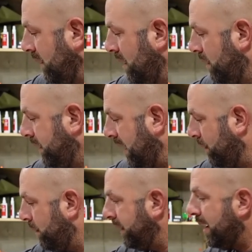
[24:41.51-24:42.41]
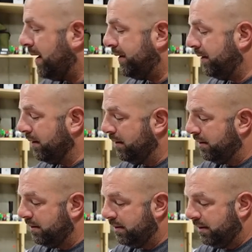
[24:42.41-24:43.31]
Okay, what do we got here?
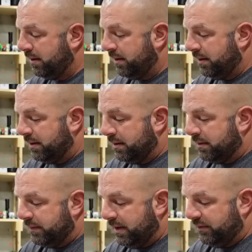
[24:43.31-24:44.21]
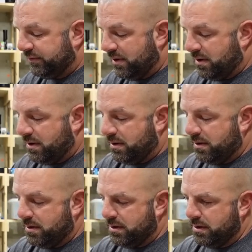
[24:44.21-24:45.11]
These
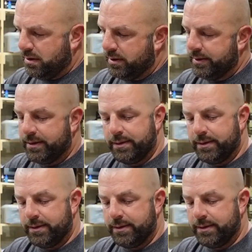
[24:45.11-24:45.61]
are...